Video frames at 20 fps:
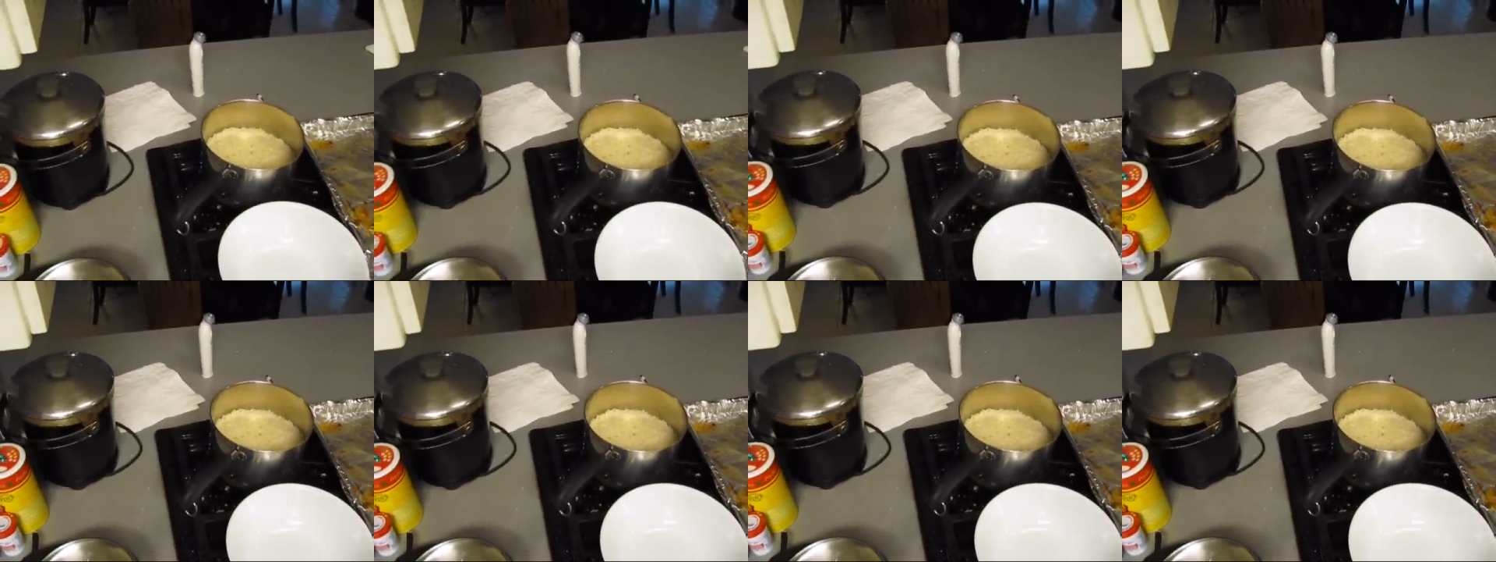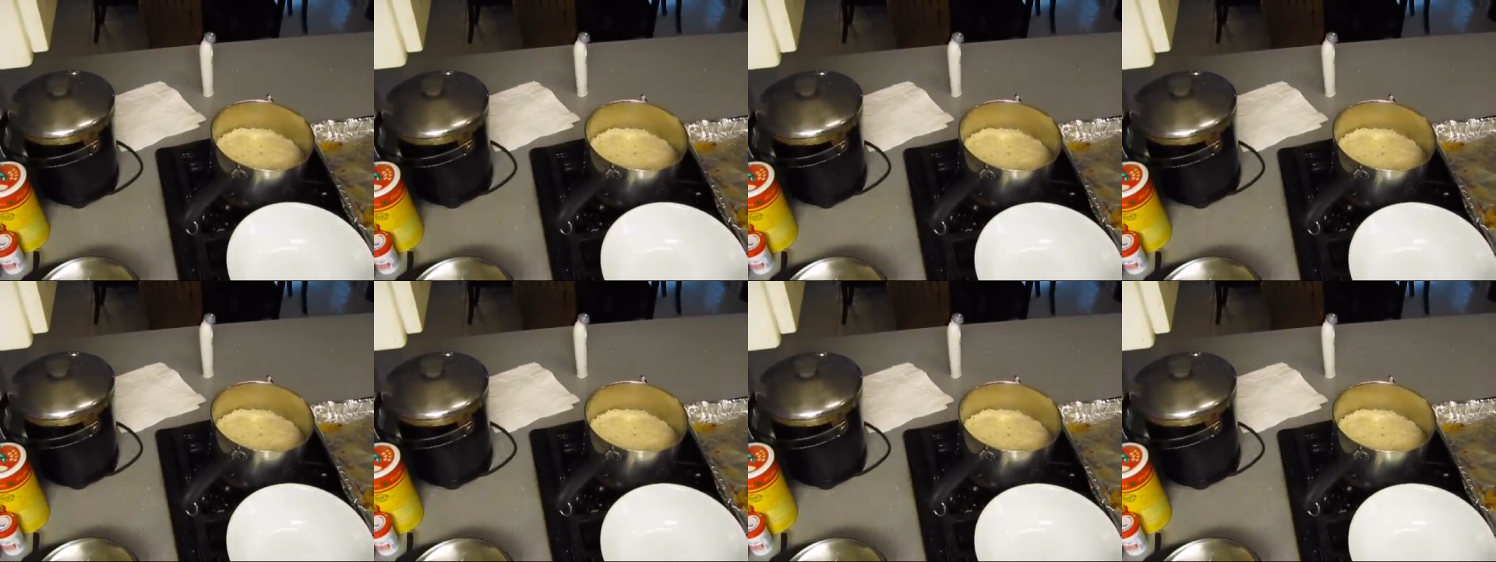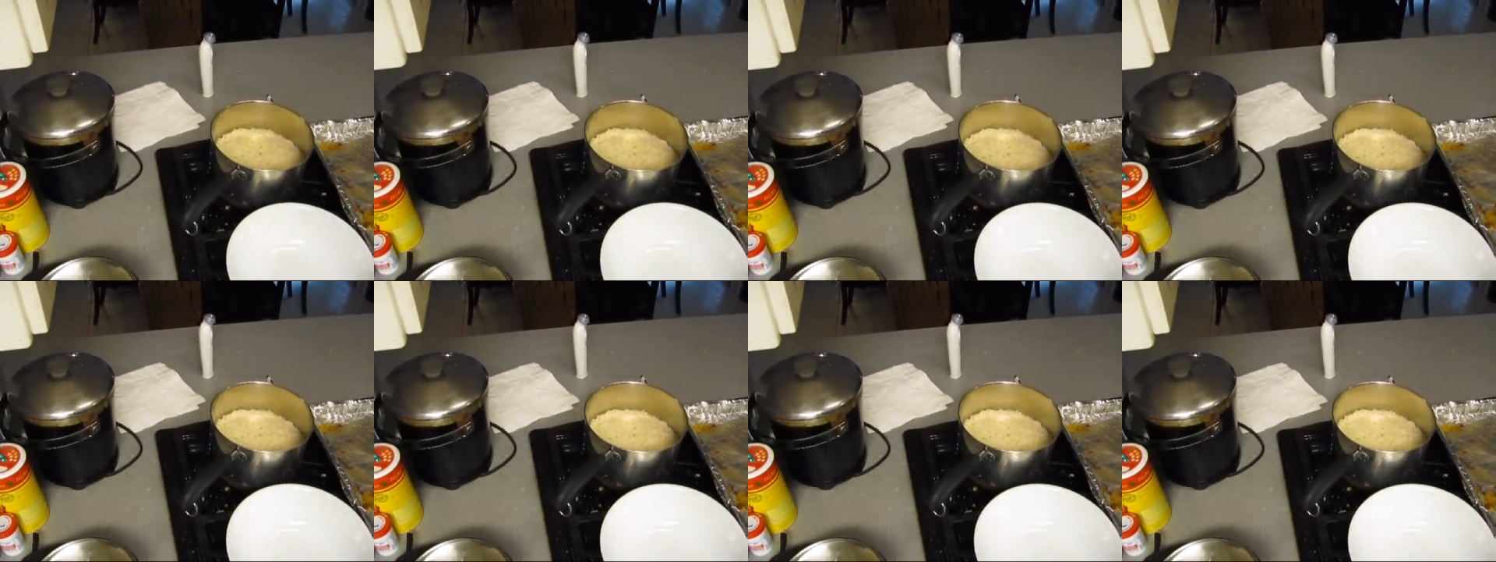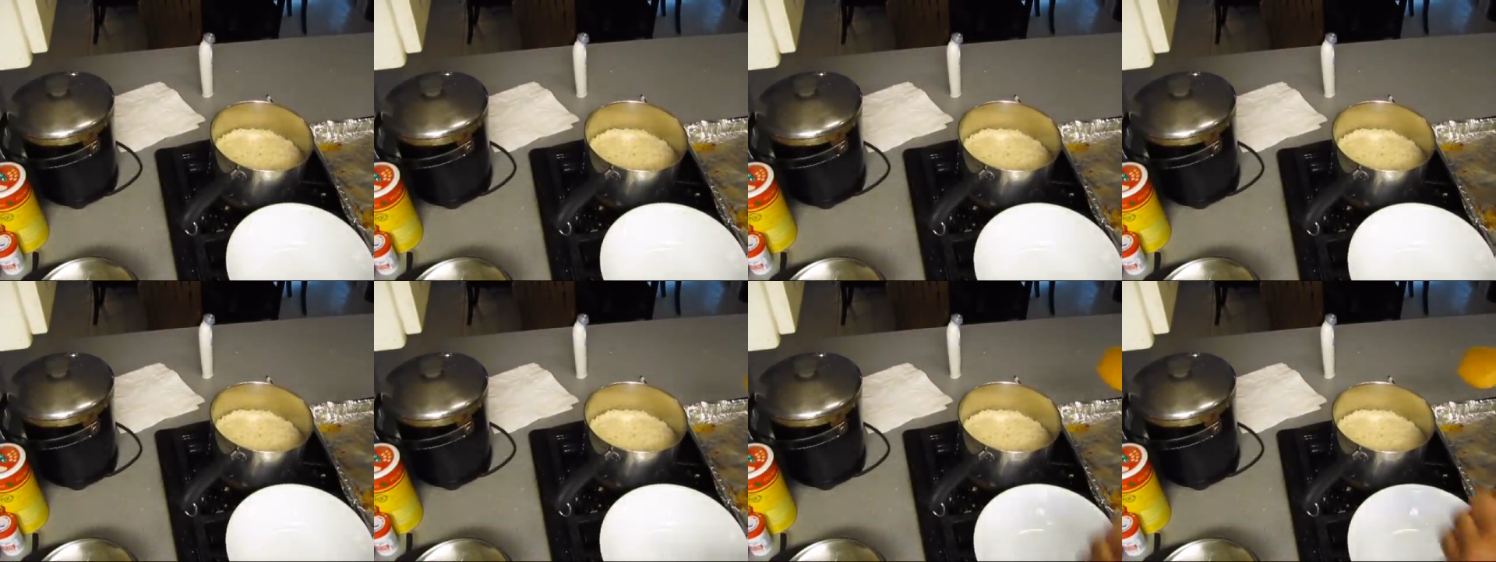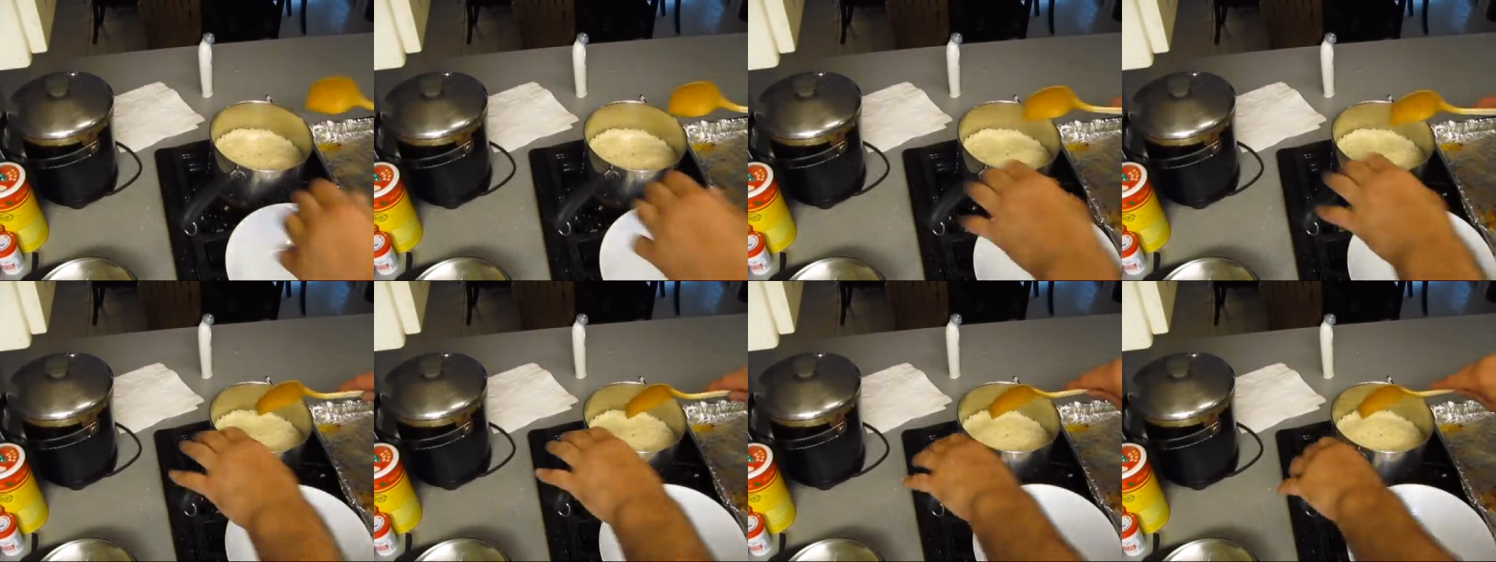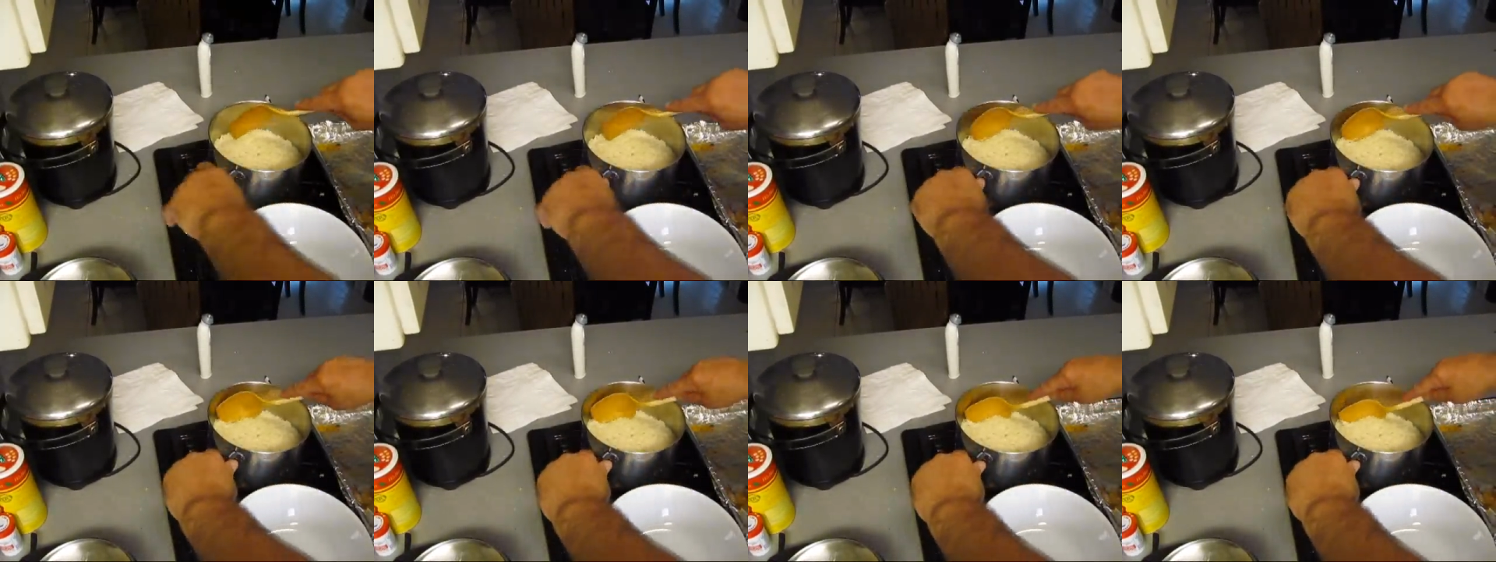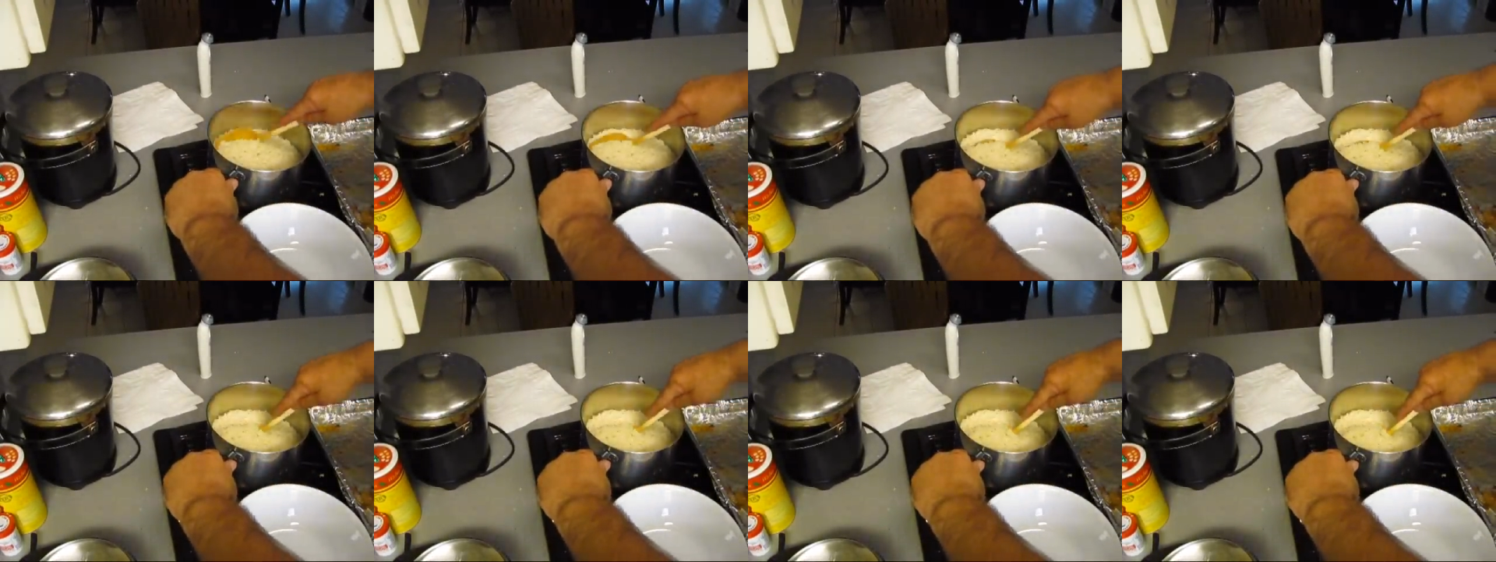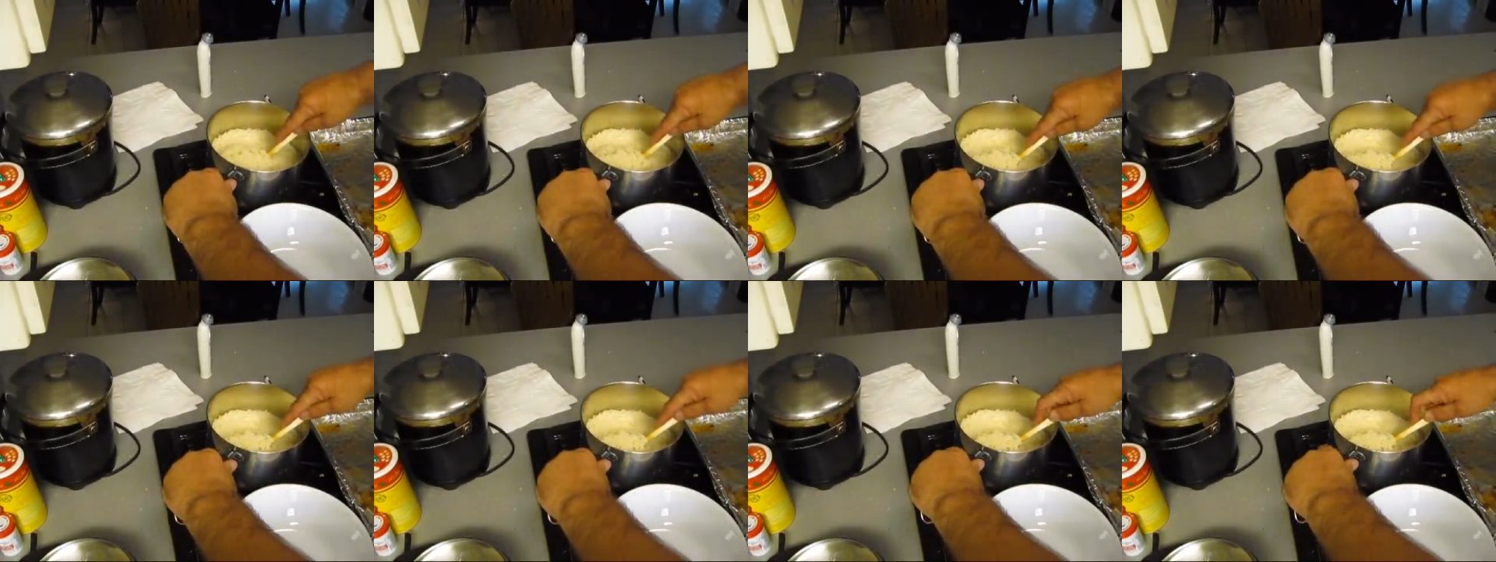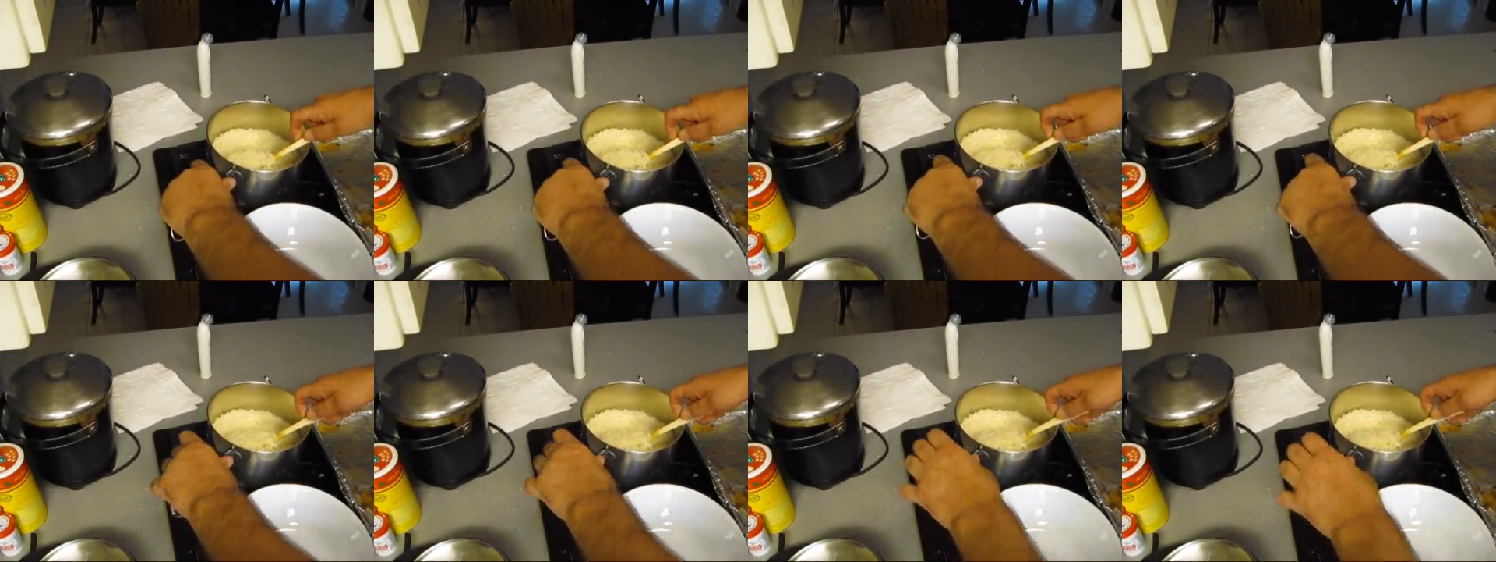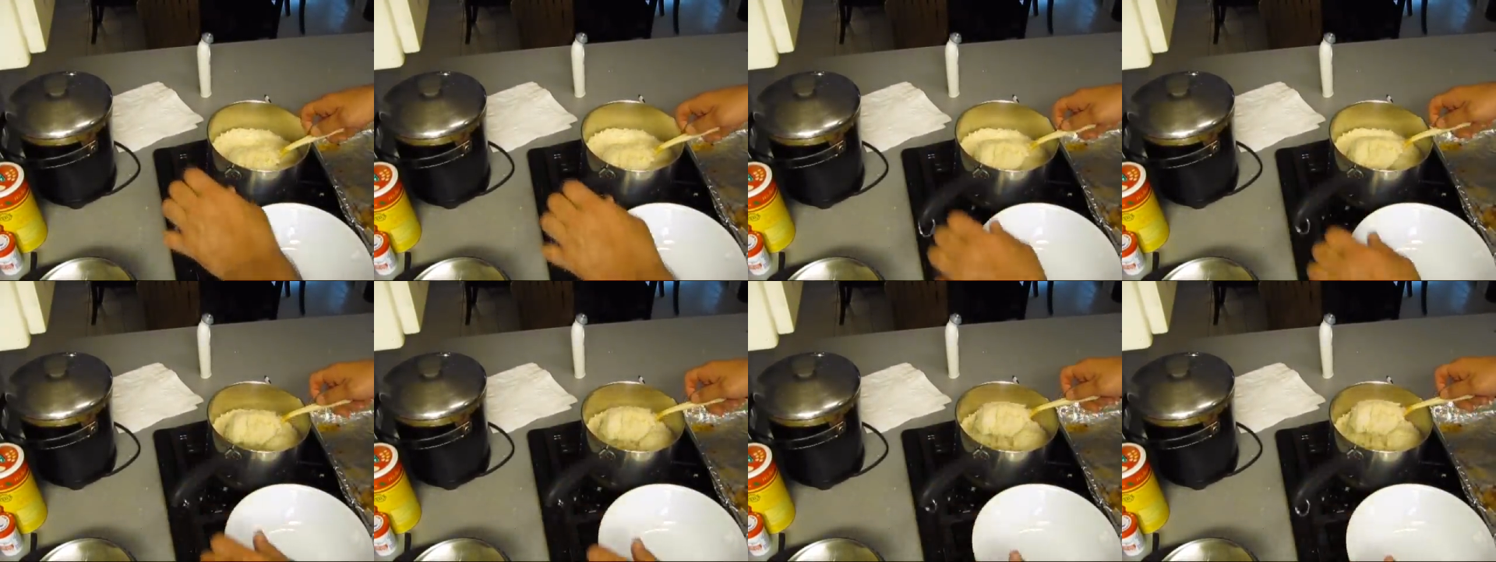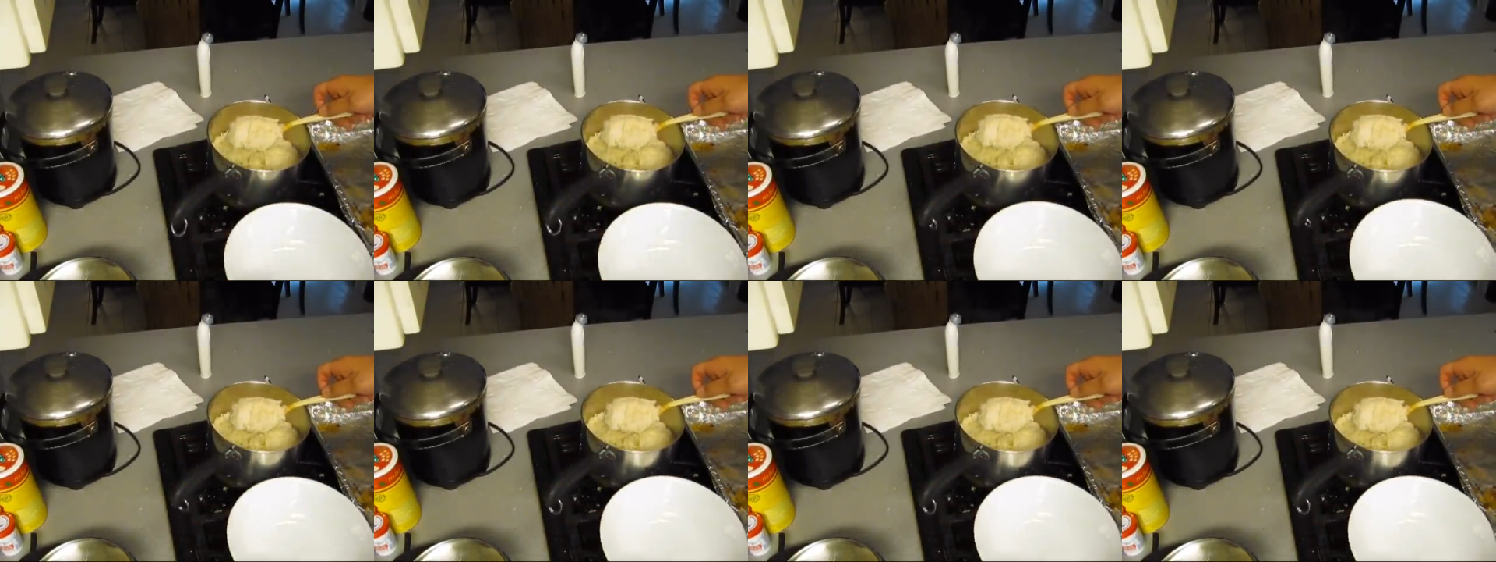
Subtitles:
Nobody's mouth can be seen.